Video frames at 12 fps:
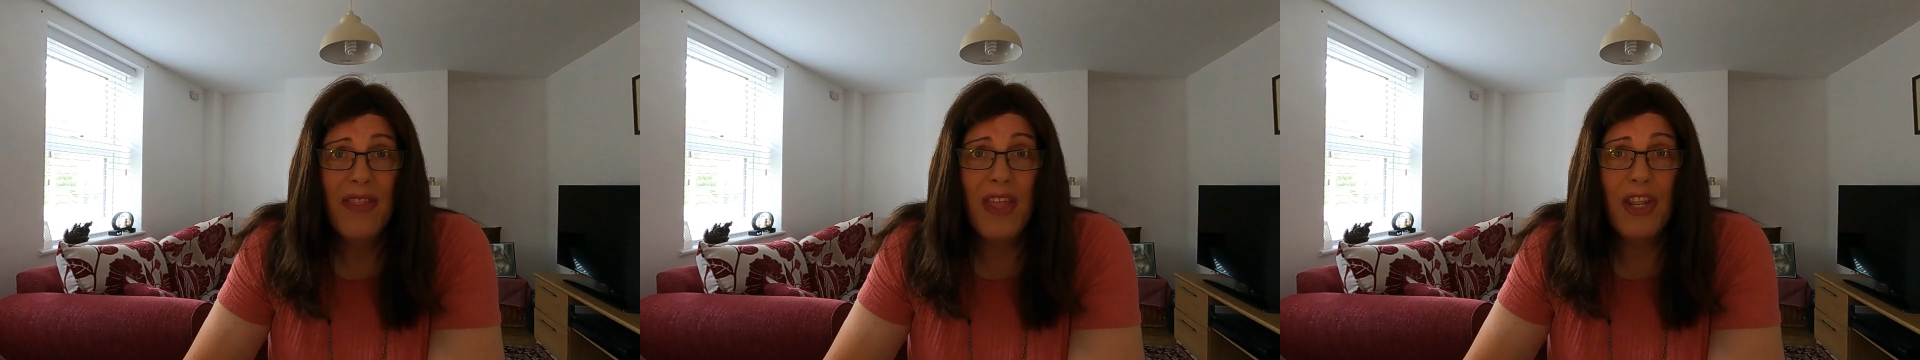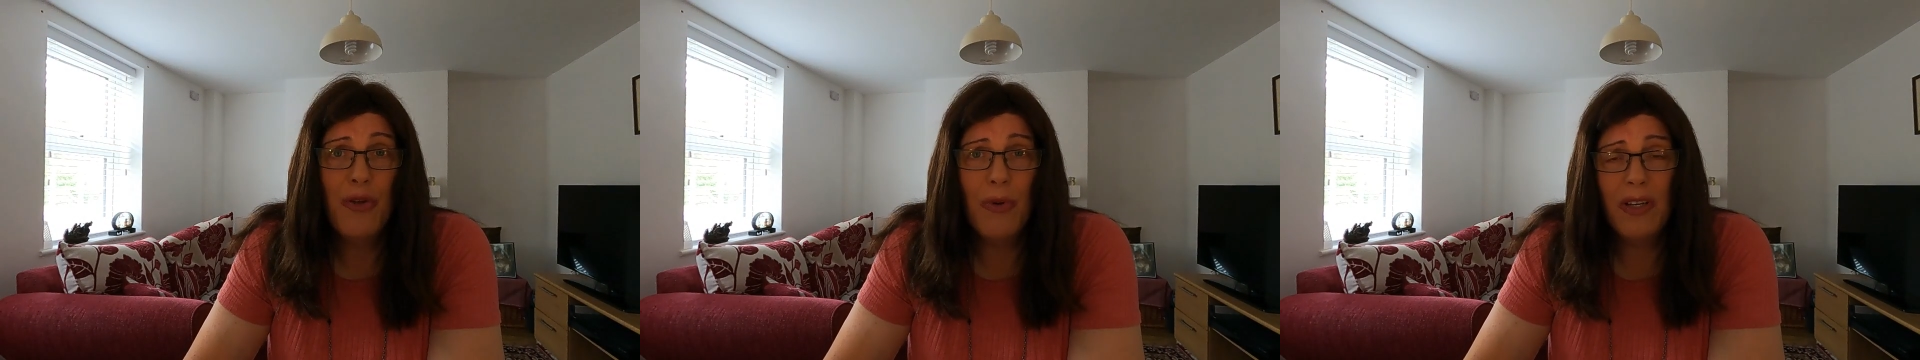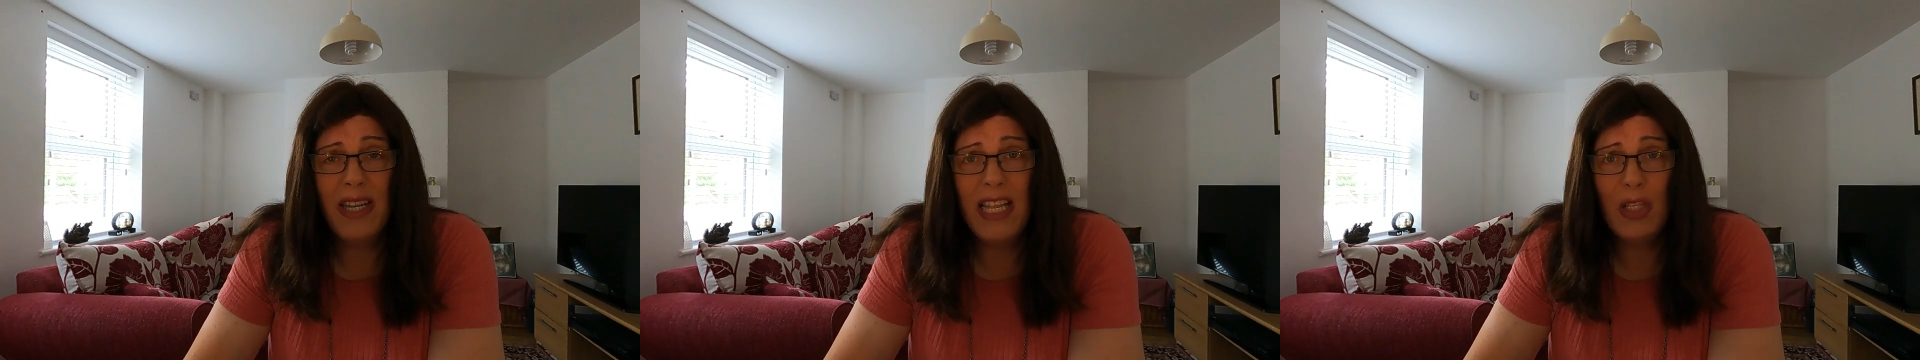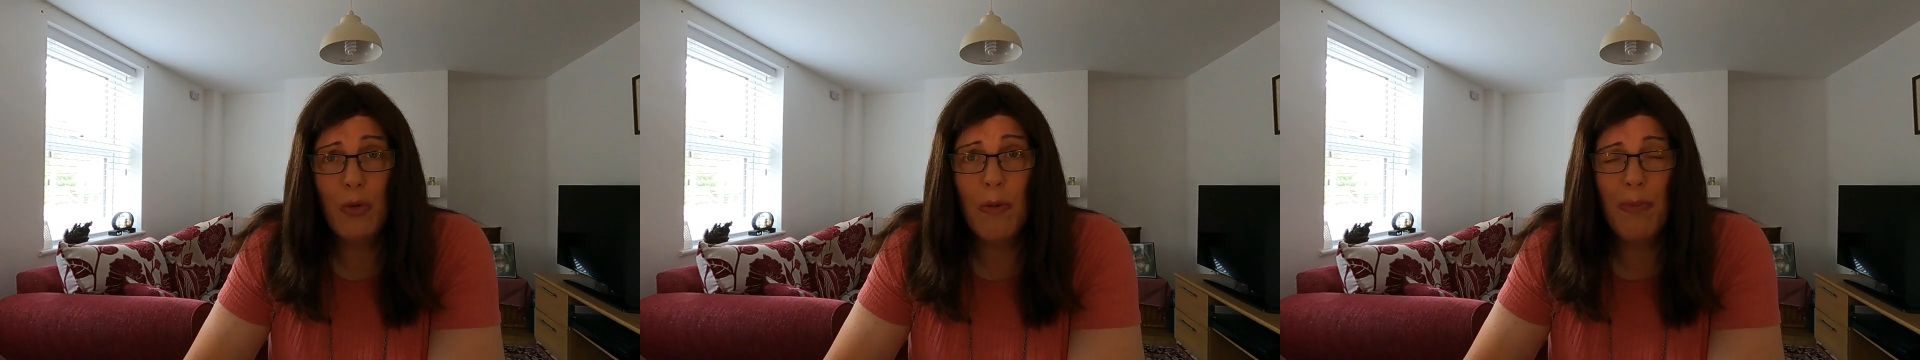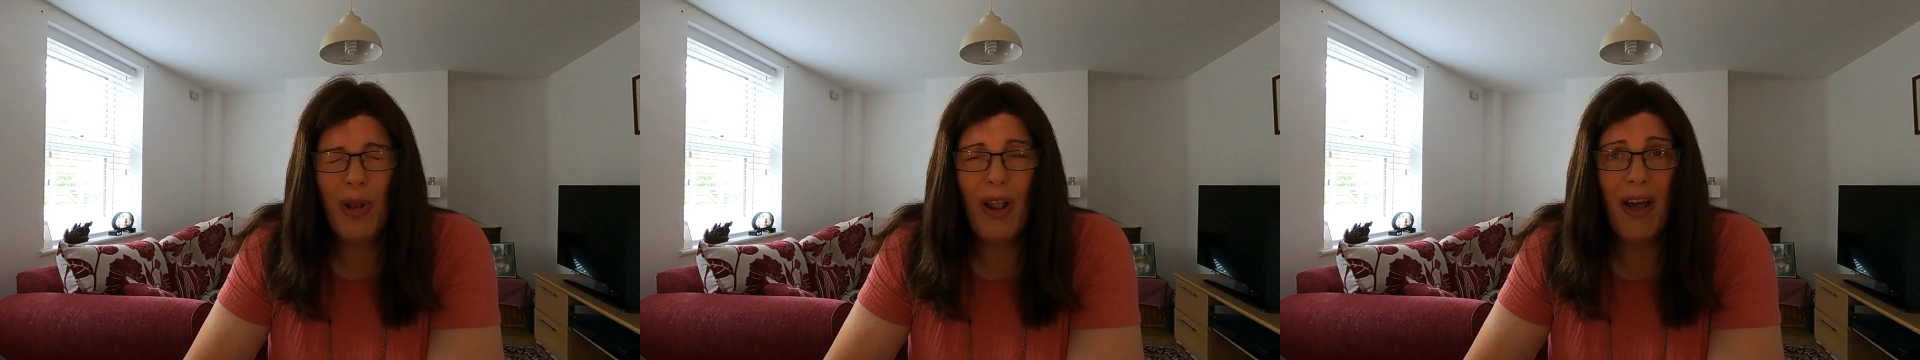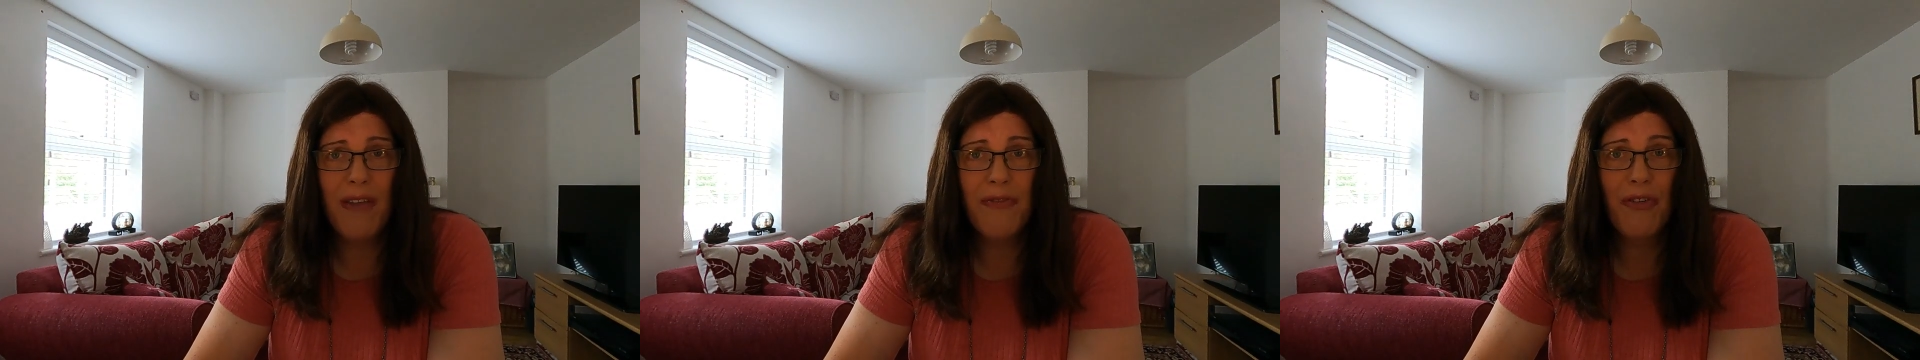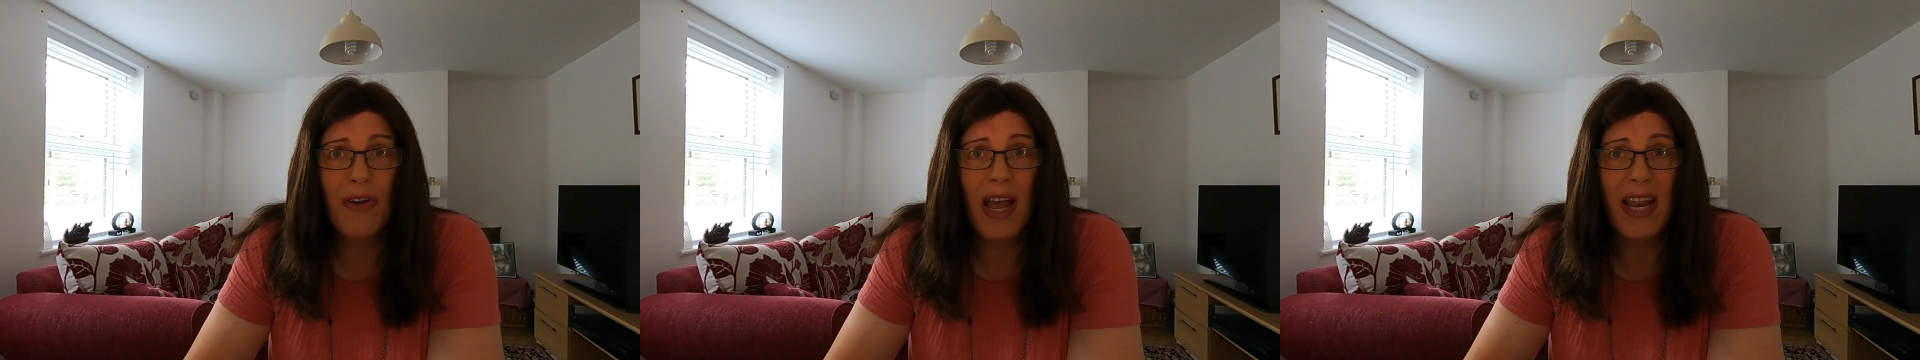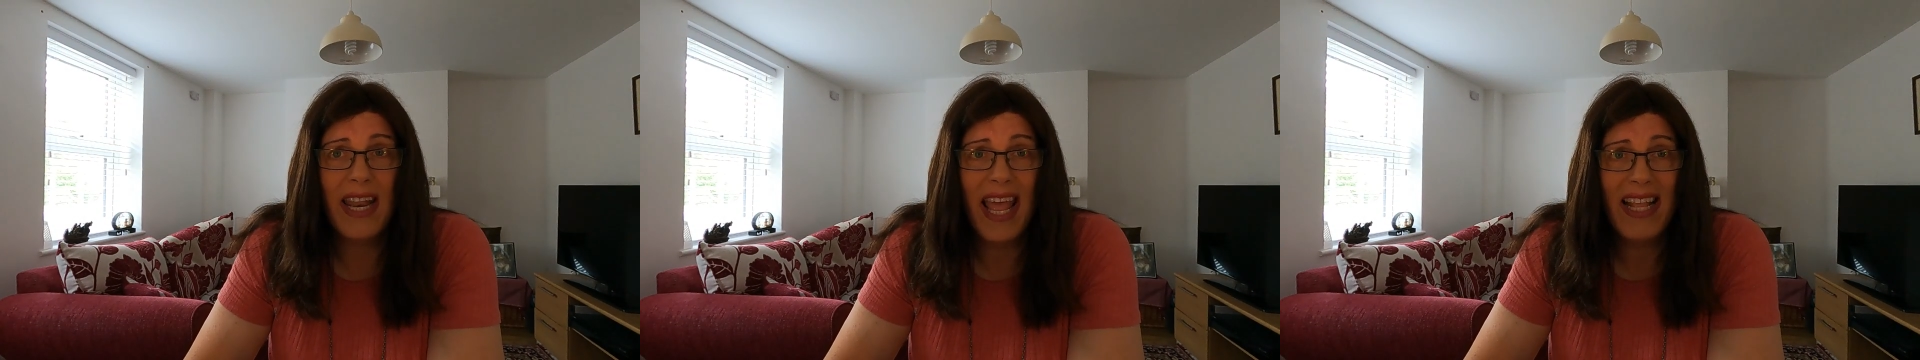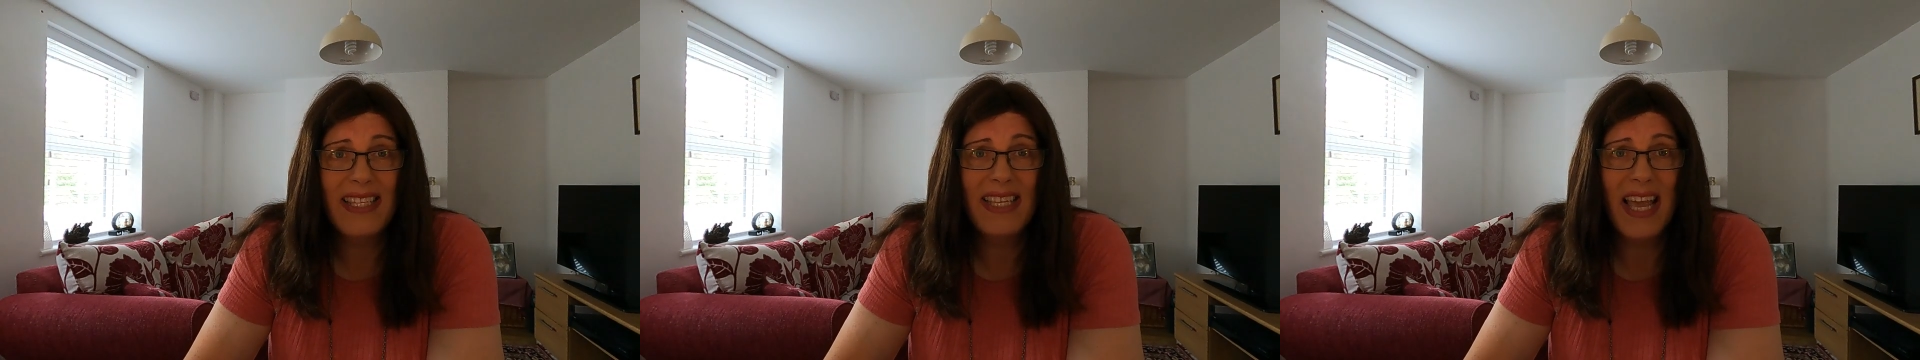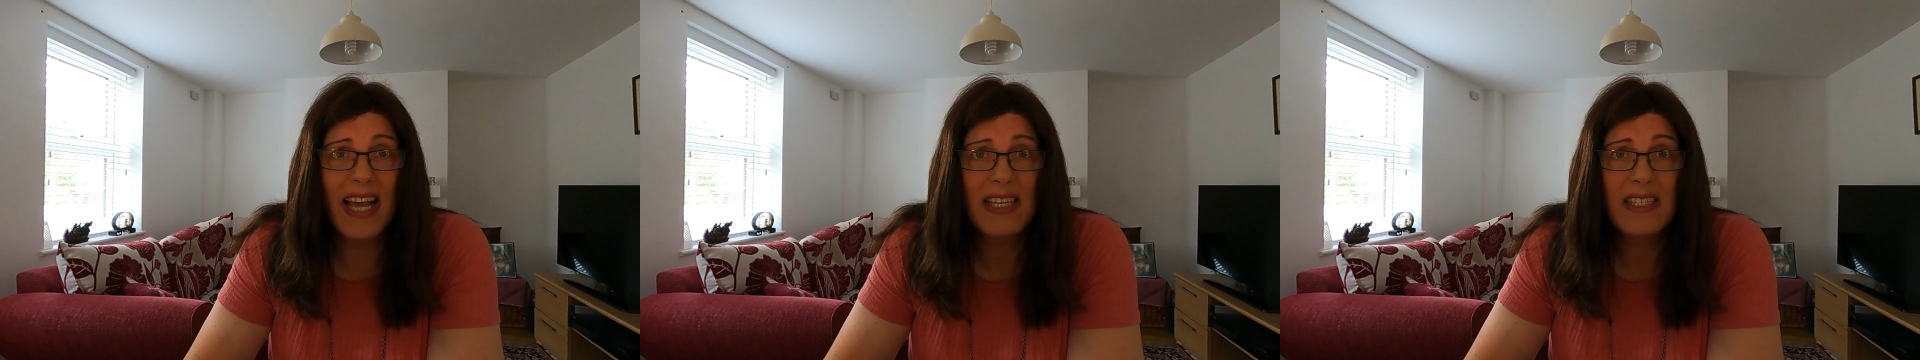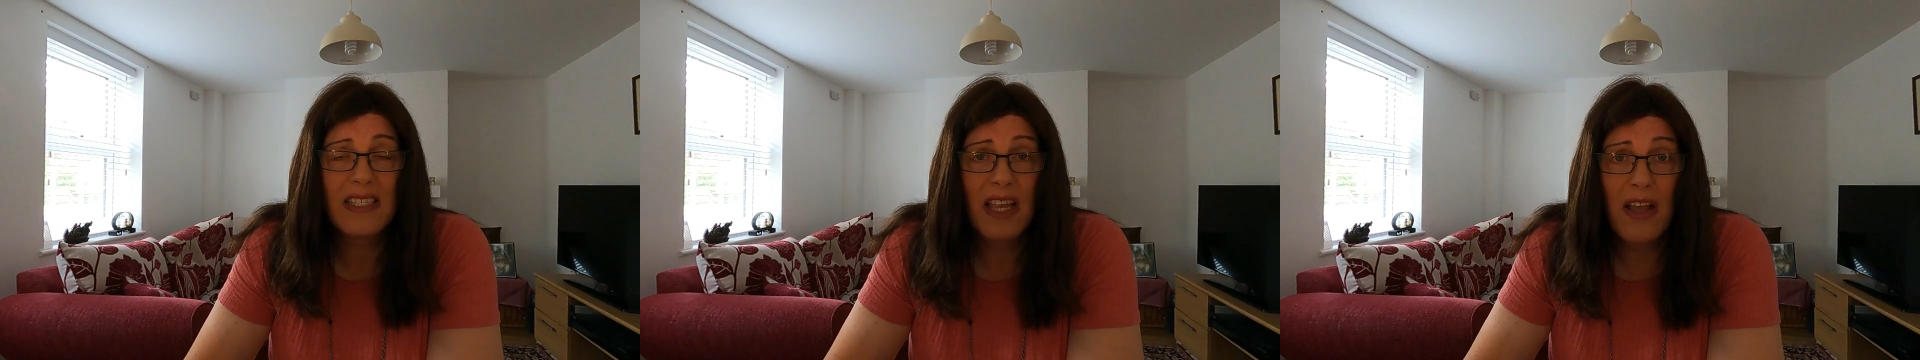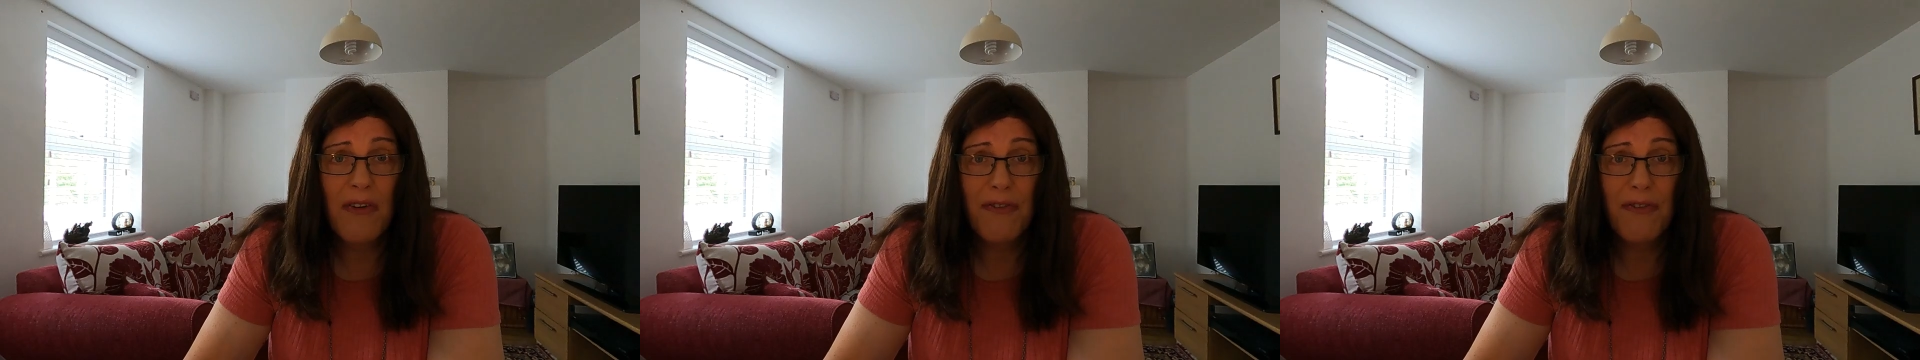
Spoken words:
then you will need to apply for an ETIAS